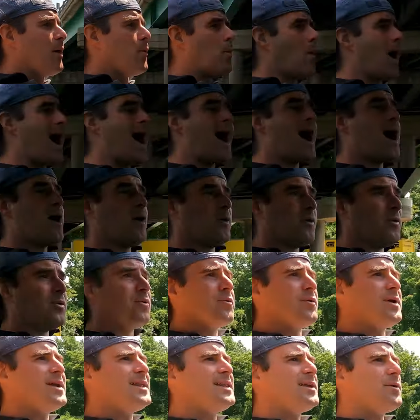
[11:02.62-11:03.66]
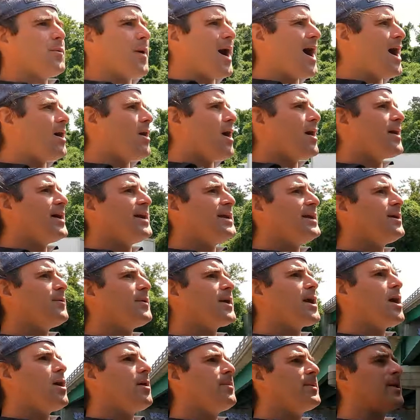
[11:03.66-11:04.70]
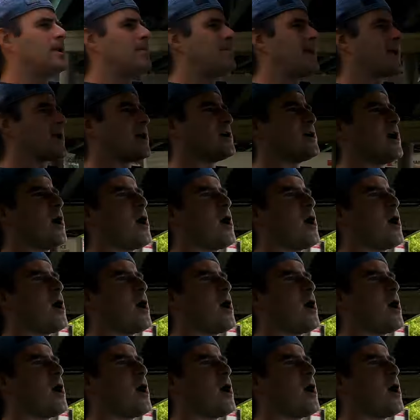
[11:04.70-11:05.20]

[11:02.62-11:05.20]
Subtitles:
Wow, really wow. All right, here we go. I'm gonna make a